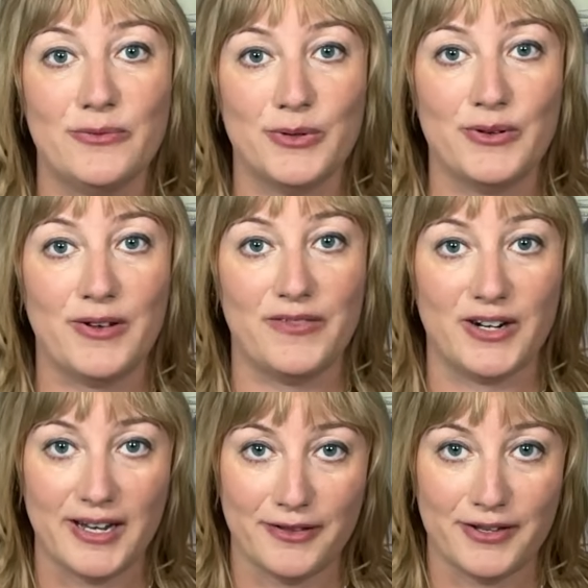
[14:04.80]
root of their
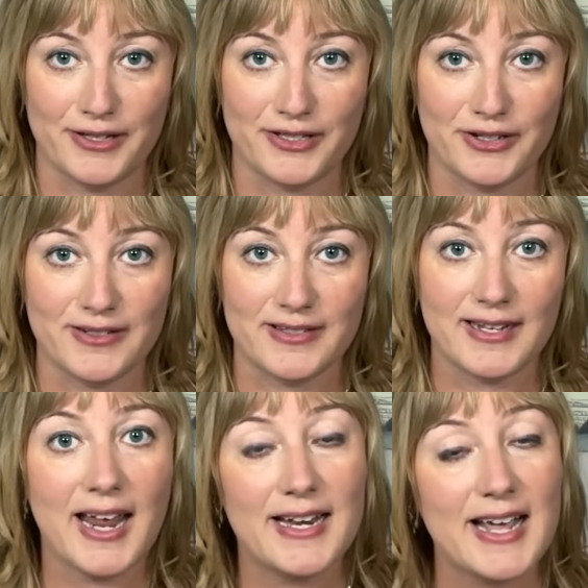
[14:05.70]
health concerns,
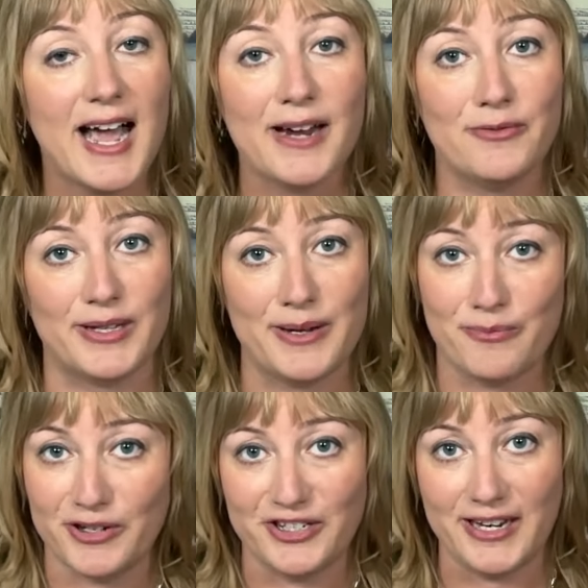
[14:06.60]
and I really
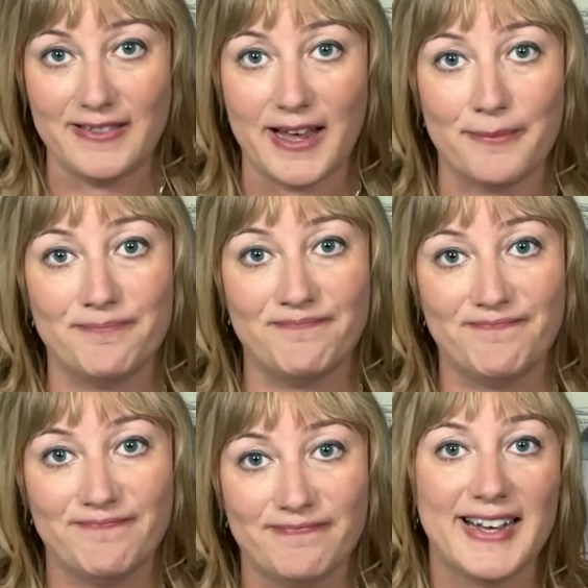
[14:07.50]
appreciate that.
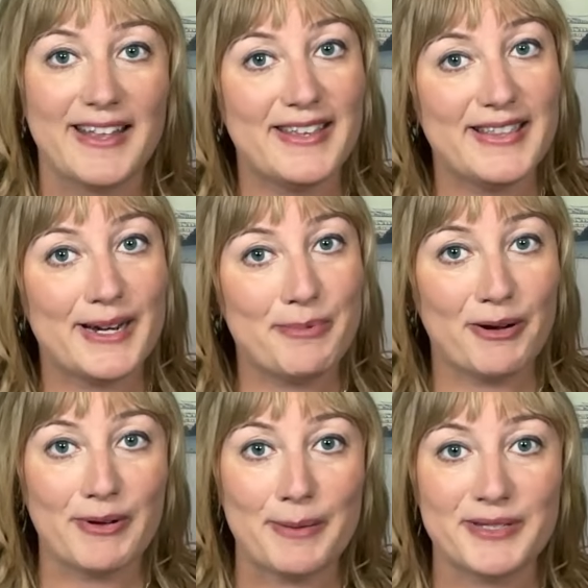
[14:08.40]
I think that
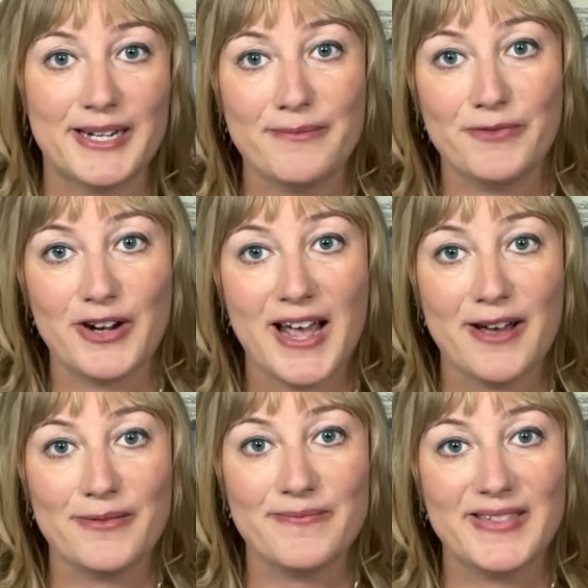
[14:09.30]
about wraps it up for
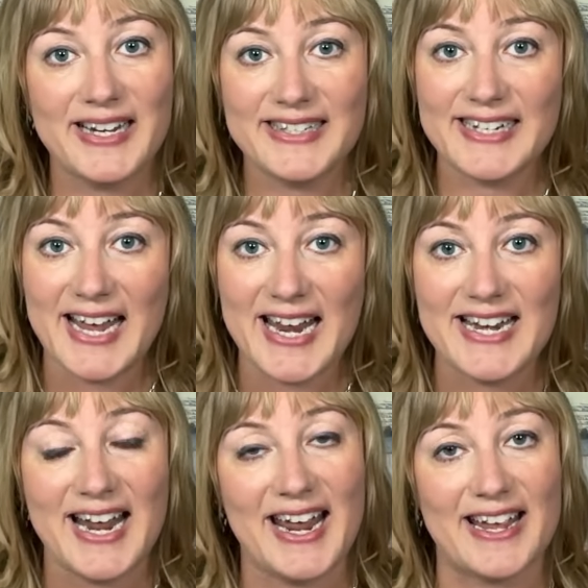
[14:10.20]
now. Thanks again,
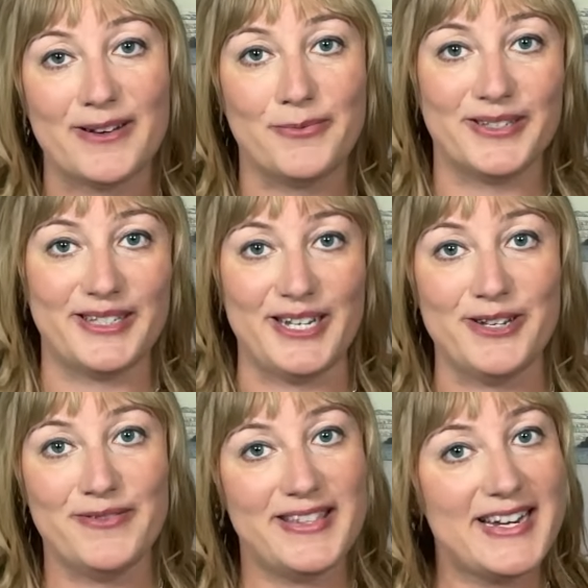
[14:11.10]
and we'll see
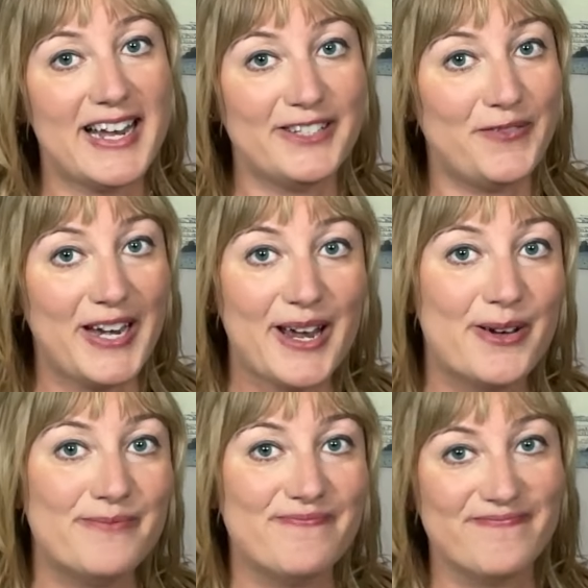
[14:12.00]
you in the next video.